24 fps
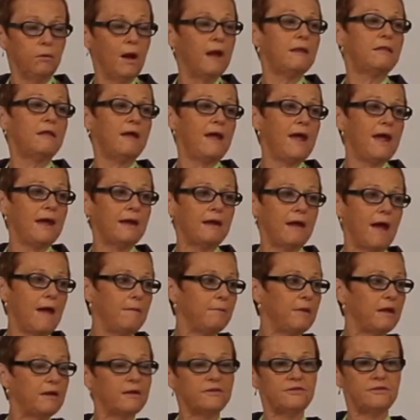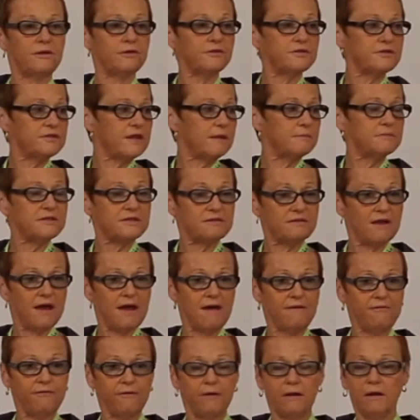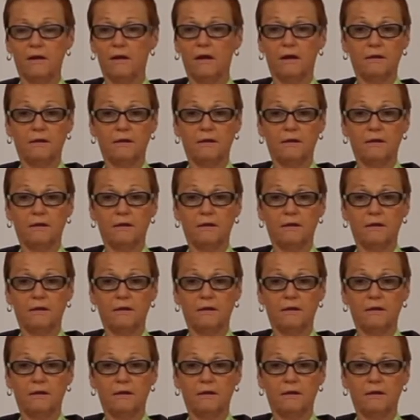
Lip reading: What the heck got me? Because there's some stuff